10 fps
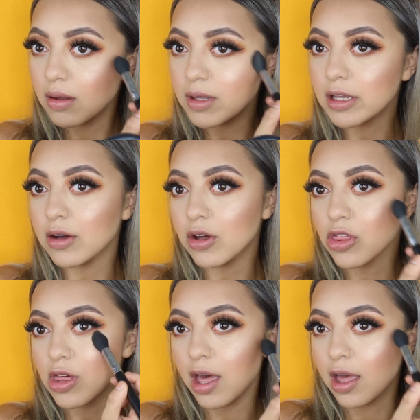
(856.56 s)
Oh my
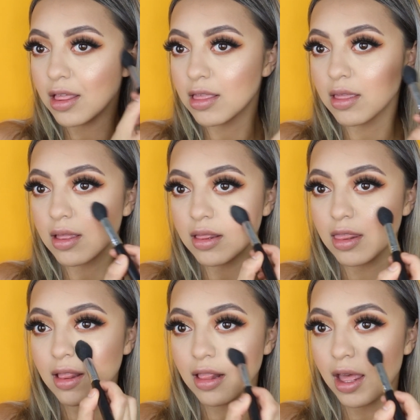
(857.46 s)
gosh, guys.
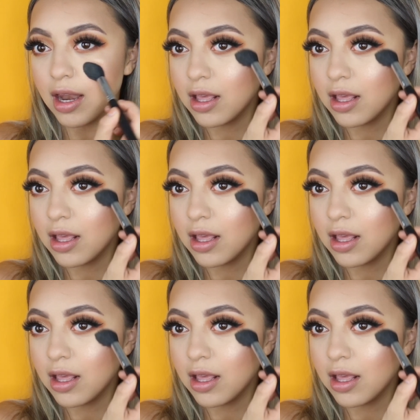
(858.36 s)
The light